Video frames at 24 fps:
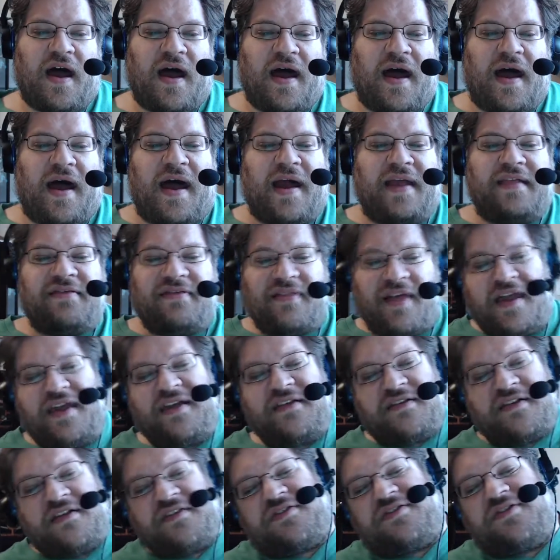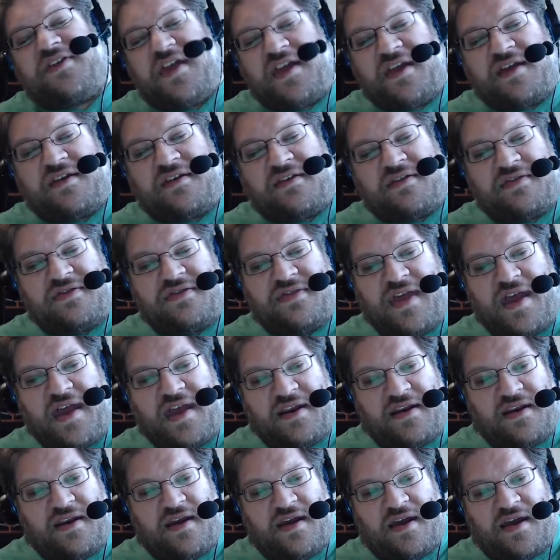I like to think
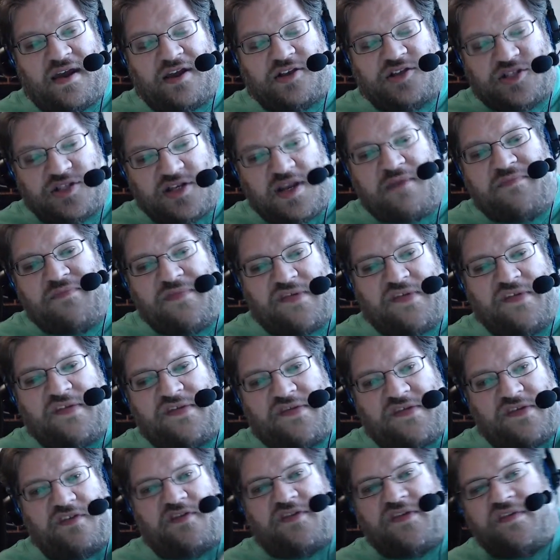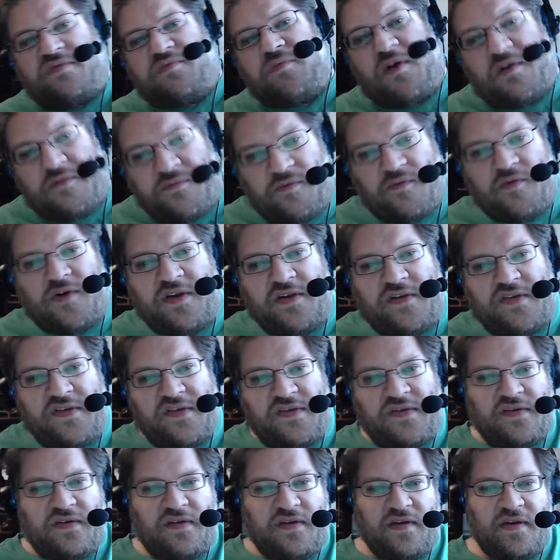that Hashem's still small
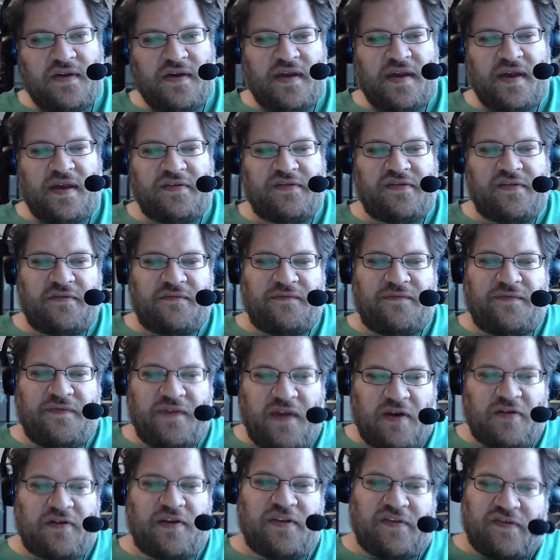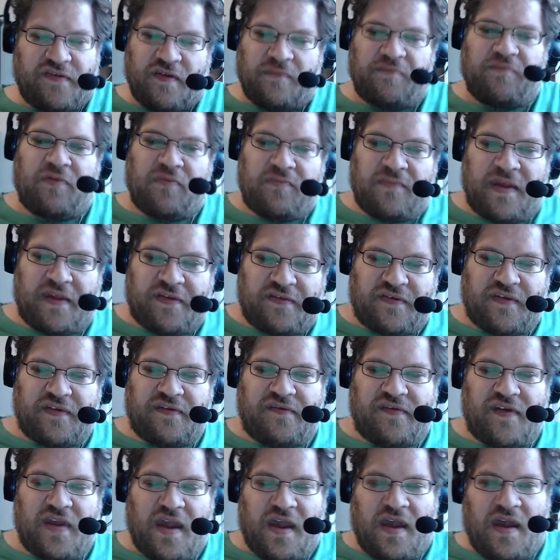voice has a very simple
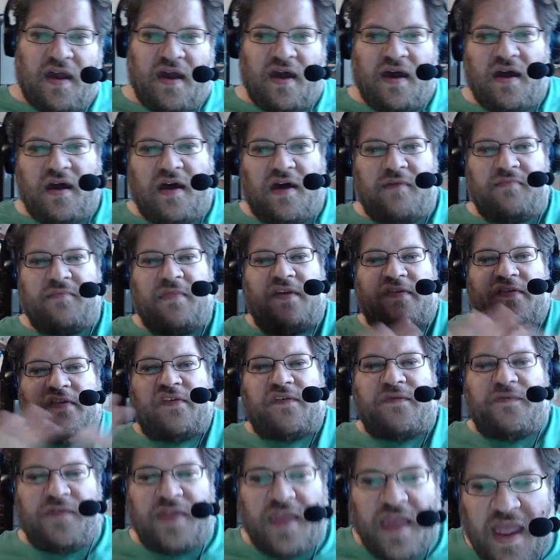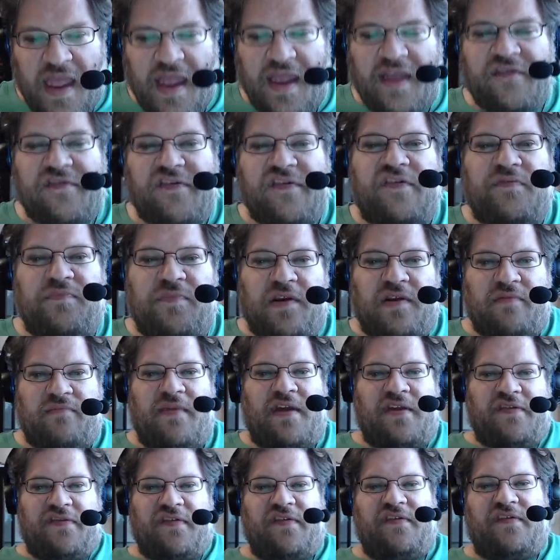message a message for the ages, but a
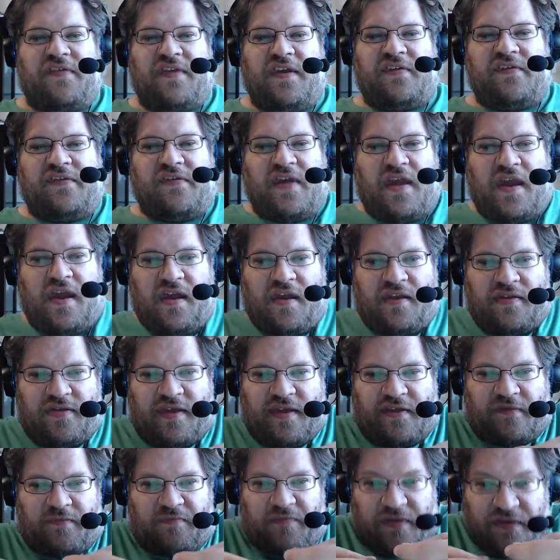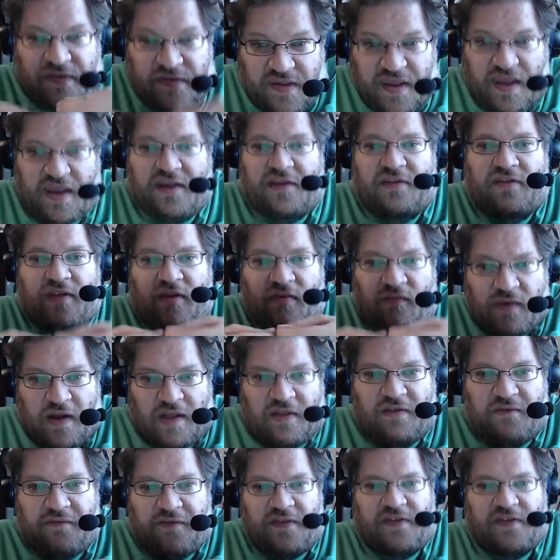message that's particularly relevant